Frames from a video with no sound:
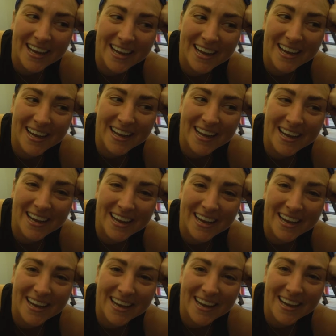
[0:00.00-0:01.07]

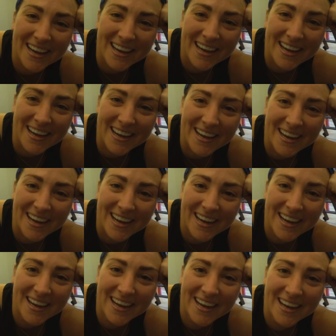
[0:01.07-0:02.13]

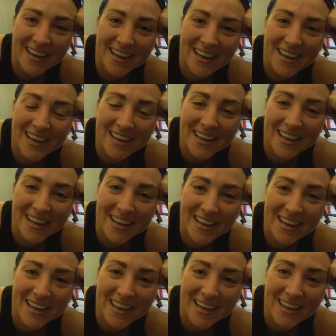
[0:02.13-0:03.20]

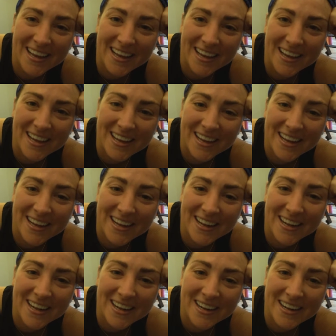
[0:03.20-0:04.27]

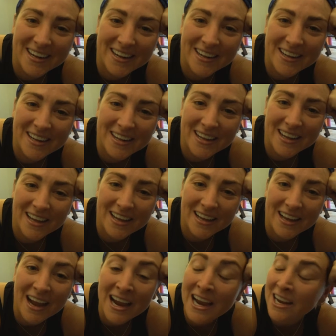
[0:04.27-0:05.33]
(silent)